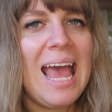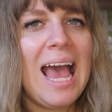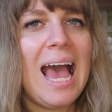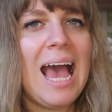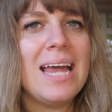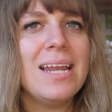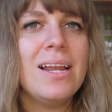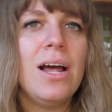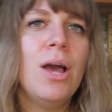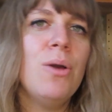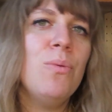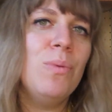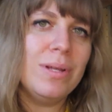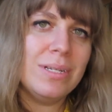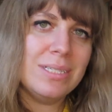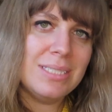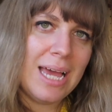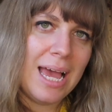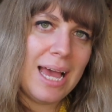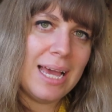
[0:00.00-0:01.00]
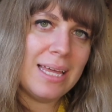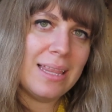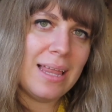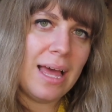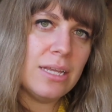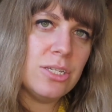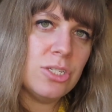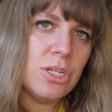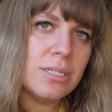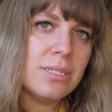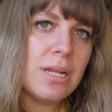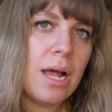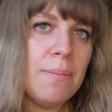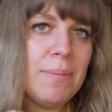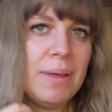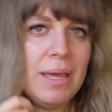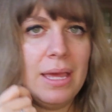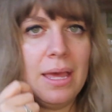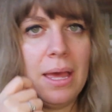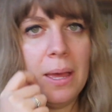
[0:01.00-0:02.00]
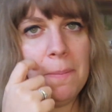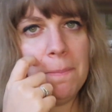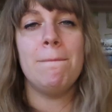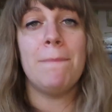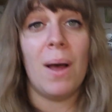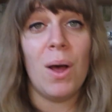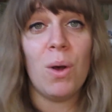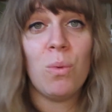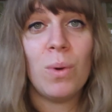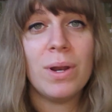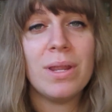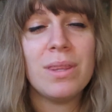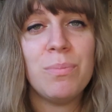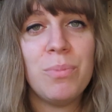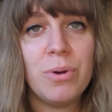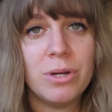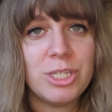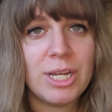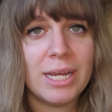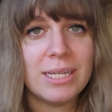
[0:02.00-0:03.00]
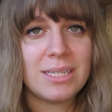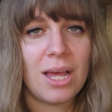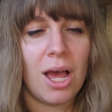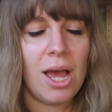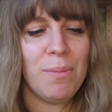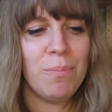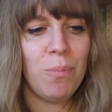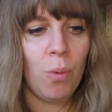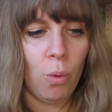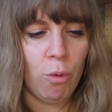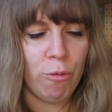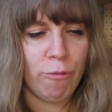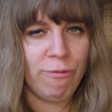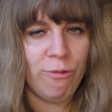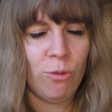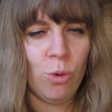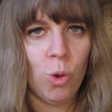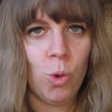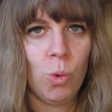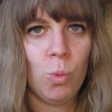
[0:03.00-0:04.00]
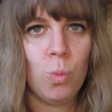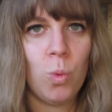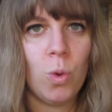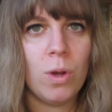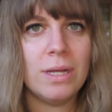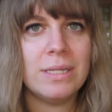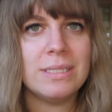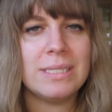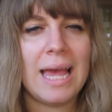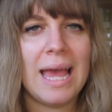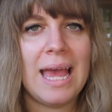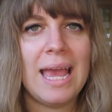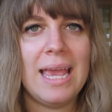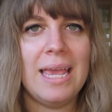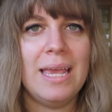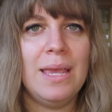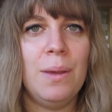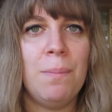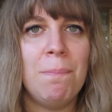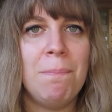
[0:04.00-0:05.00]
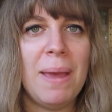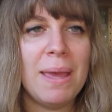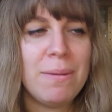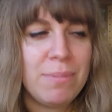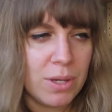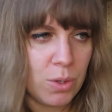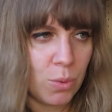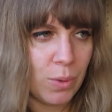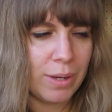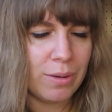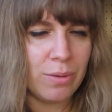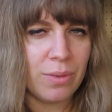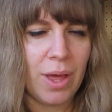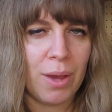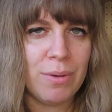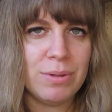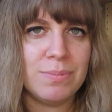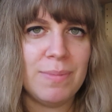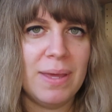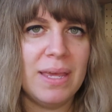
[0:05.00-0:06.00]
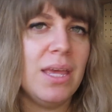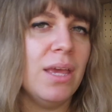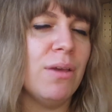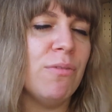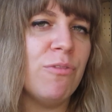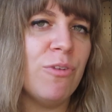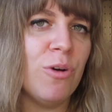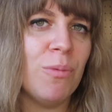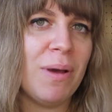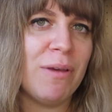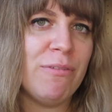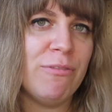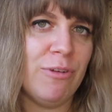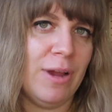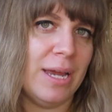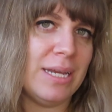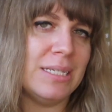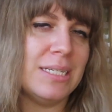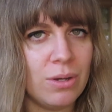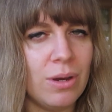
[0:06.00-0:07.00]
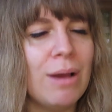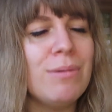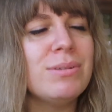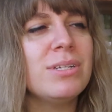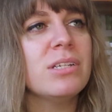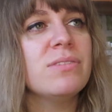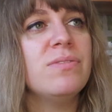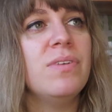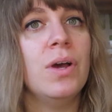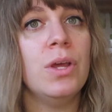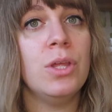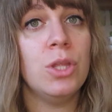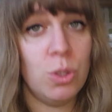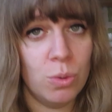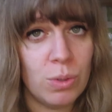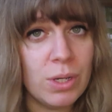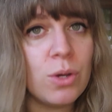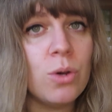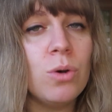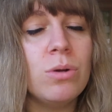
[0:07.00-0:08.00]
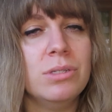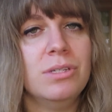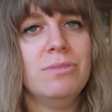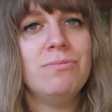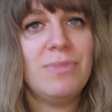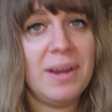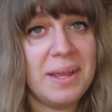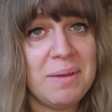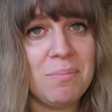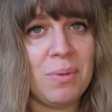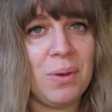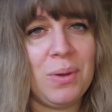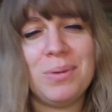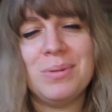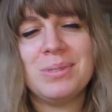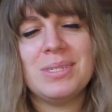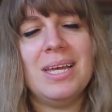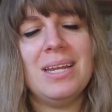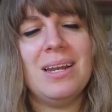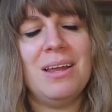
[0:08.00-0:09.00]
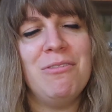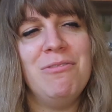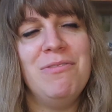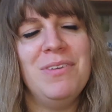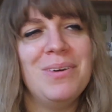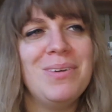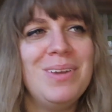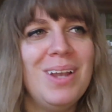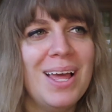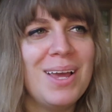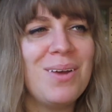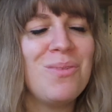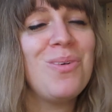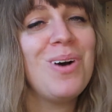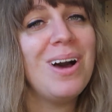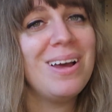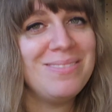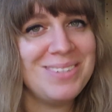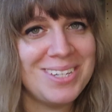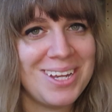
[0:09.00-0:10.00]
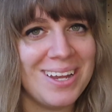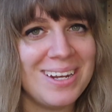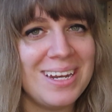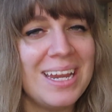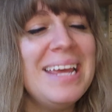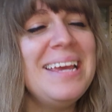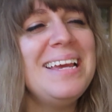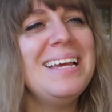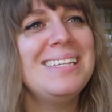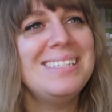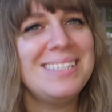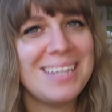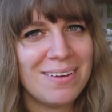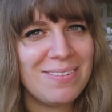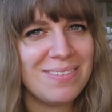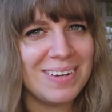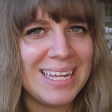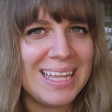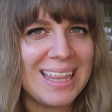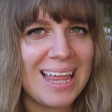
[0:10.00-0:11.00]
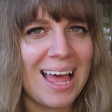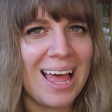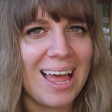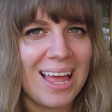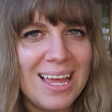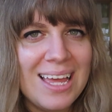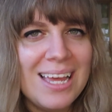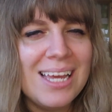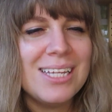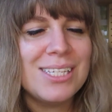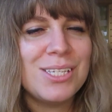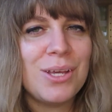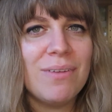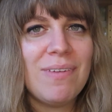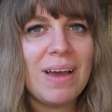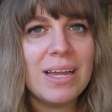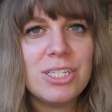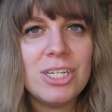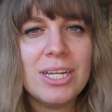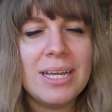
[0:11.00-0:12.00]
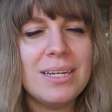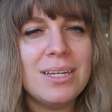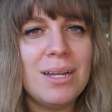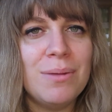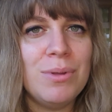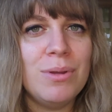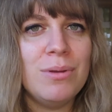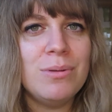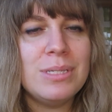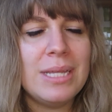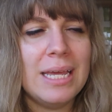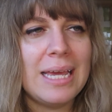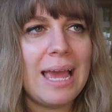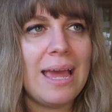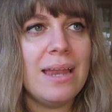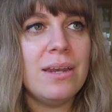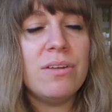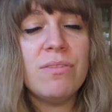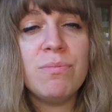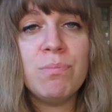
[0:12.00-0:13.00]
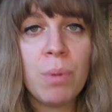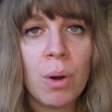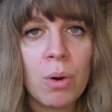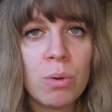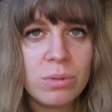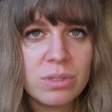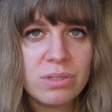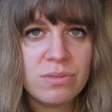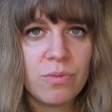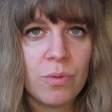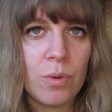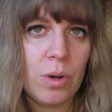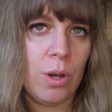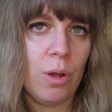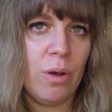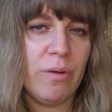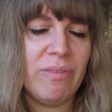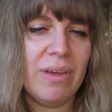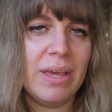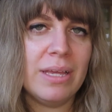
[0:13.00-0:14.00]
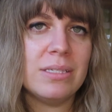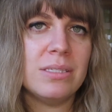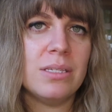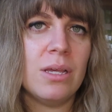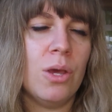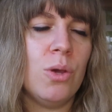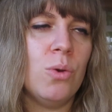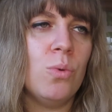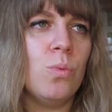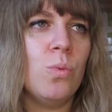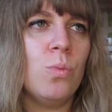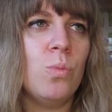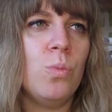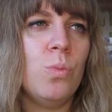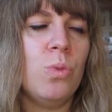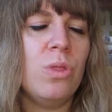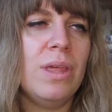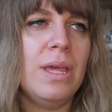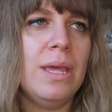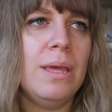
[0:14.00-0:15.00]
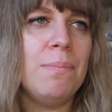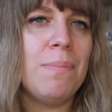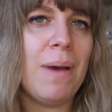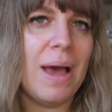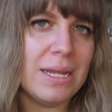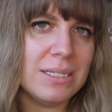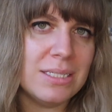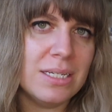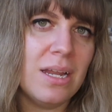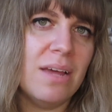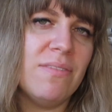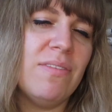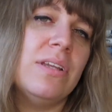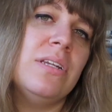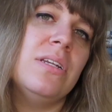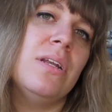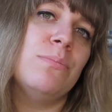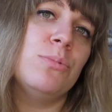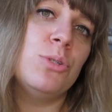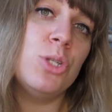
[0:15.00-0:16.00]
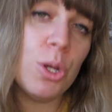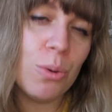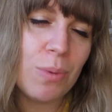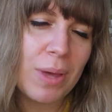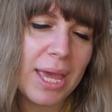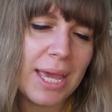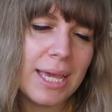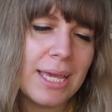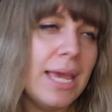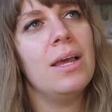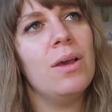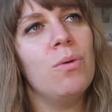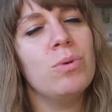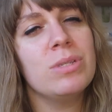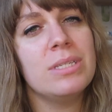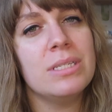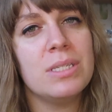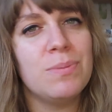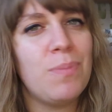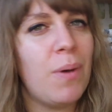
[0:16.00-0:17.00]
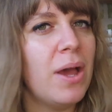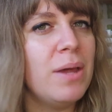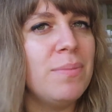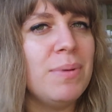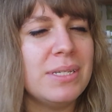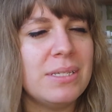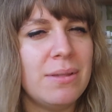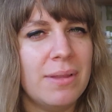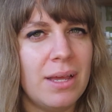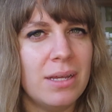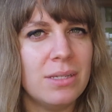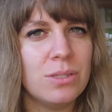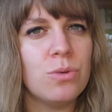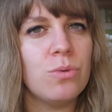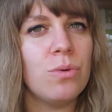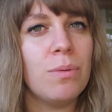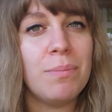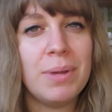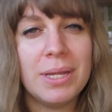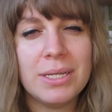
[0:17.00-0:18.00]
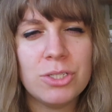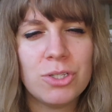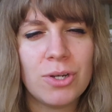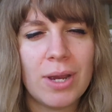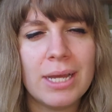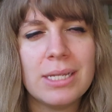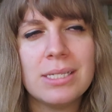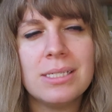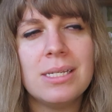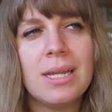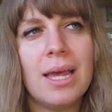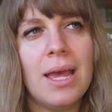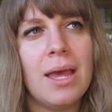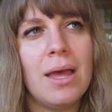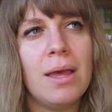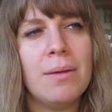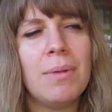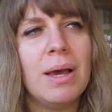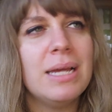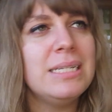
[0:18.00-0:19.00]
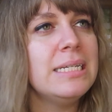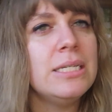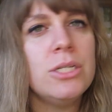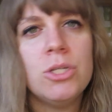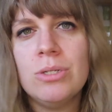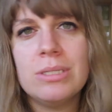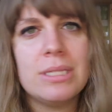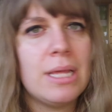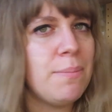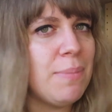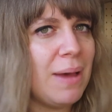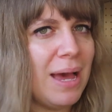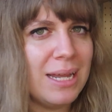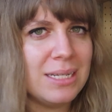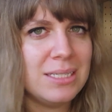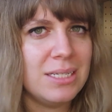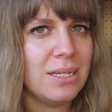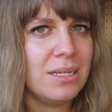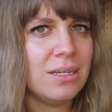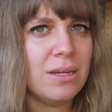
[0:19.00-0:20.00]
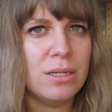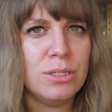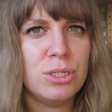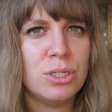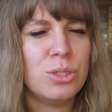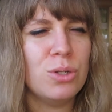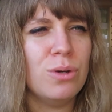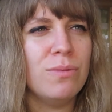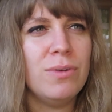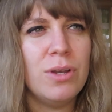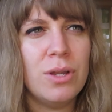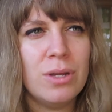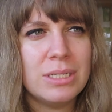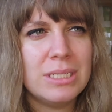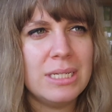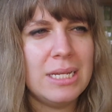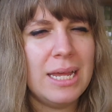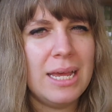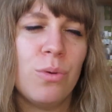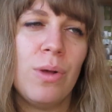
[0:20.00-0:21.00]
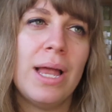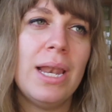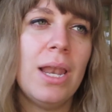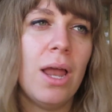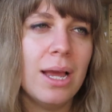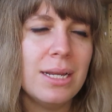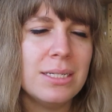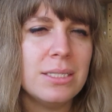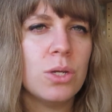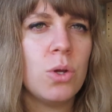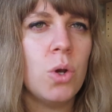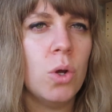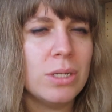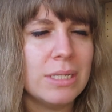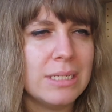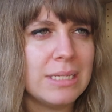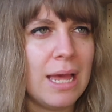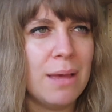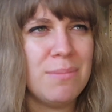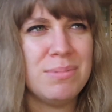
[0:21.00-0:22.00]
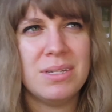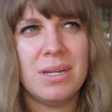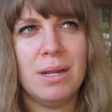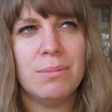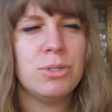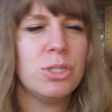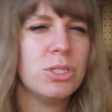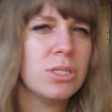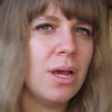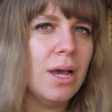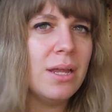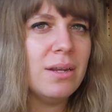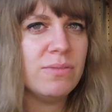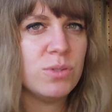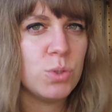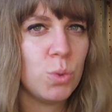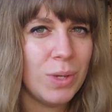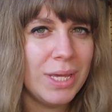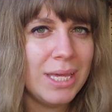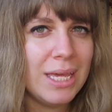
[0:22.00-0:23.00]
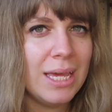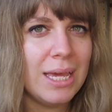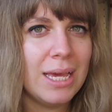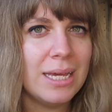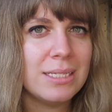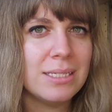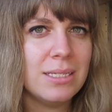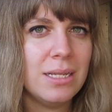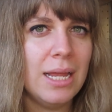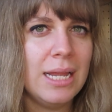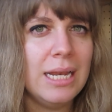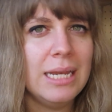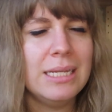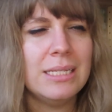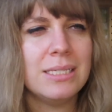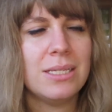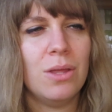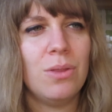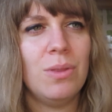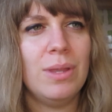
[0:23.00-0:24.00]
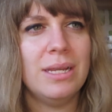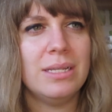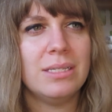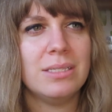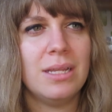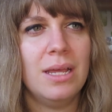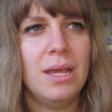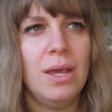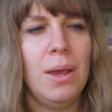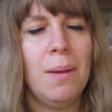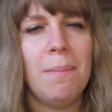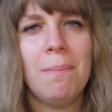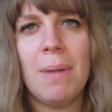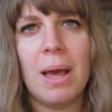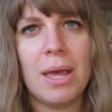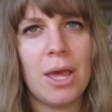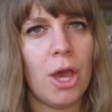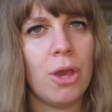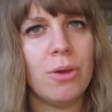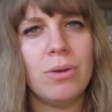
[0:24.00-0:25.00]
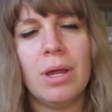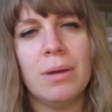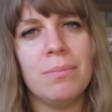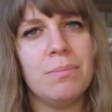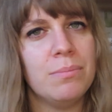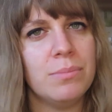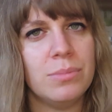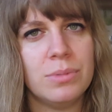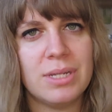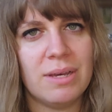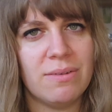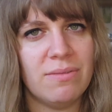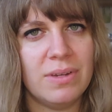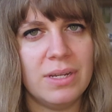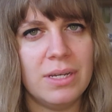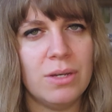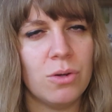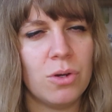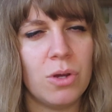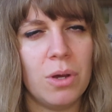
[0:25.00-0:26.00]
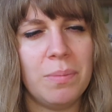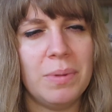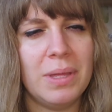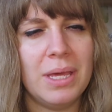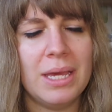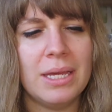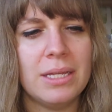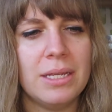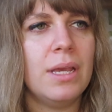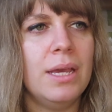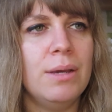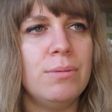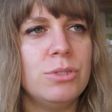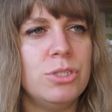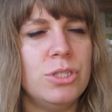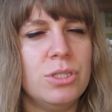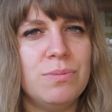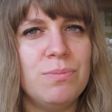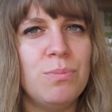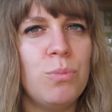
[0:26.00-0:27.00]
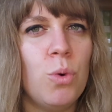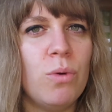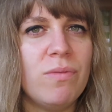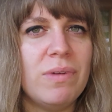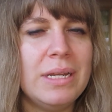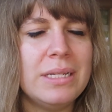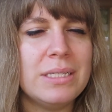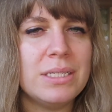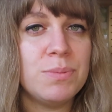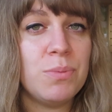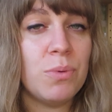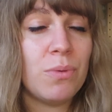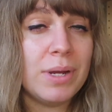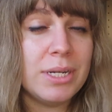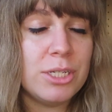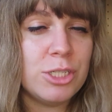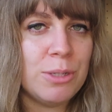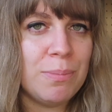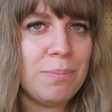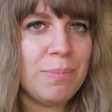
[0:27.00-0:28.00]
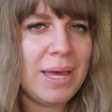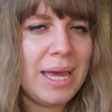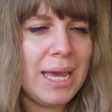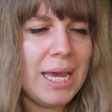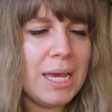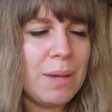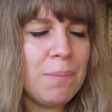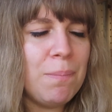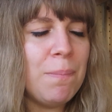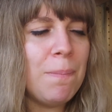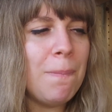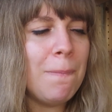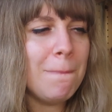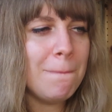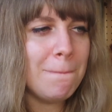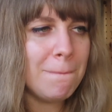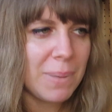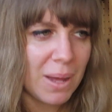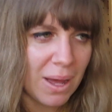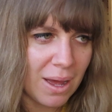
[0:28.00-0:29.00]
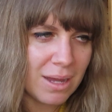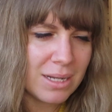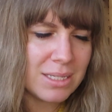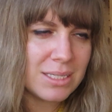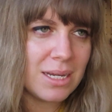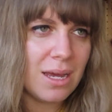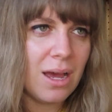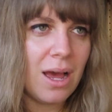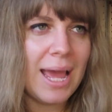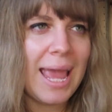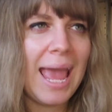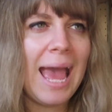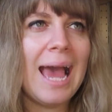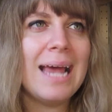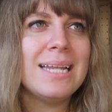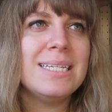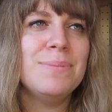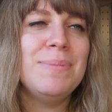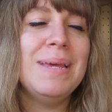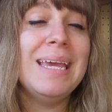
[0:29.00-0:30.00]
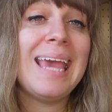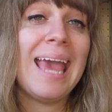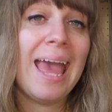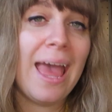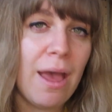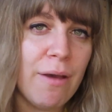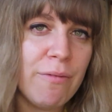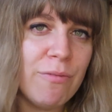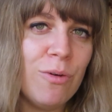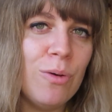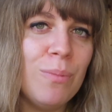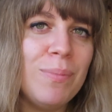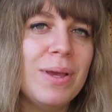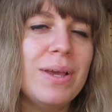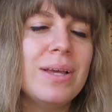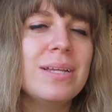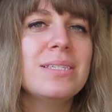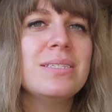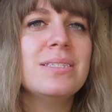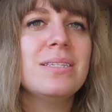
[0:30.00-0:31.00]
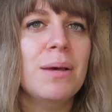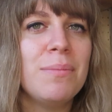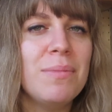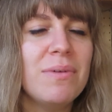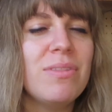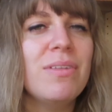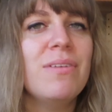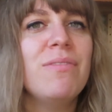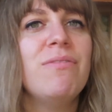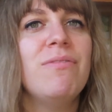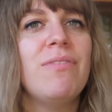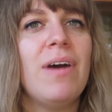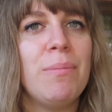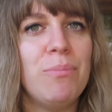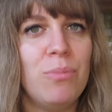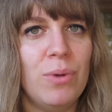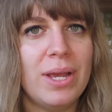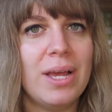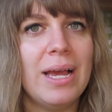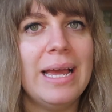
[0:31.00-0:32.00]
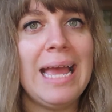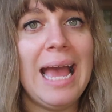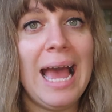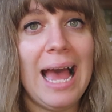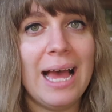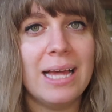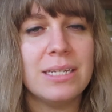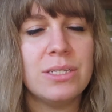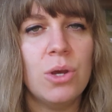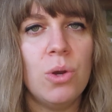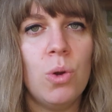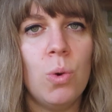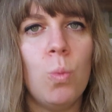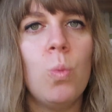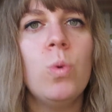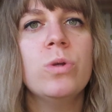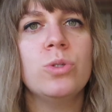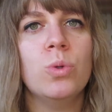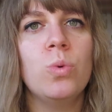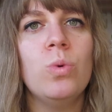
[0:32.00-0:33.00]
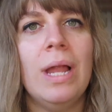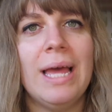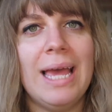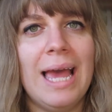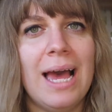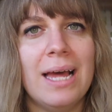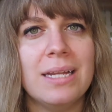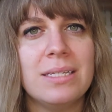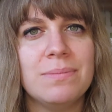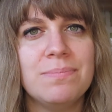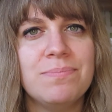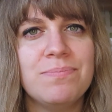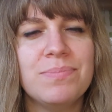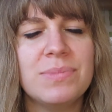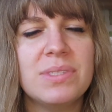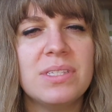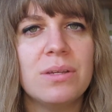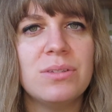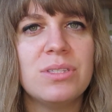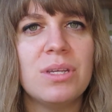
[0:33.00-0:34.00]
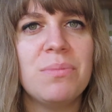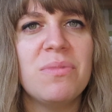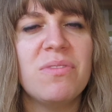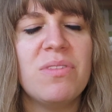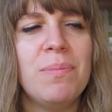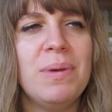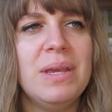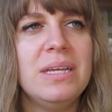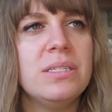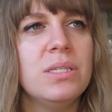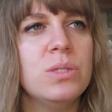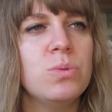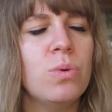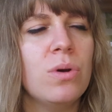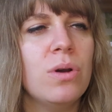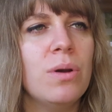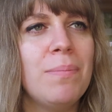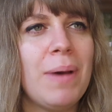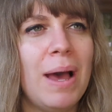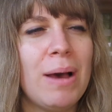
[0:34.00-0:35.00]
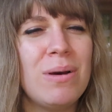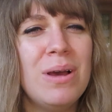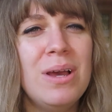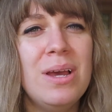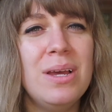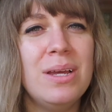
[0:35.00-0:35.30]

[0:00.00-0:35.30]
and I will tag that just up here. But one of the projects I bought for was a baby quilt that I was making for my friend. I was asked for unicorns and rainbows, and I feel like what I've done is definitely that. So I've actually ended up using end of bolts for a lot of it. So the pattern I've ended up doing was inspired by something I saw on Pinterest. I didn't use their pattern, I just sort of looked at it. I liked the concept and I'm just kind of tweaking it slightly so that it's my own. I'm definitely not copying it. It was just more of an inspiration pick. But I had to be careful because some of the fabric I had was all I had. So some of the pieces were about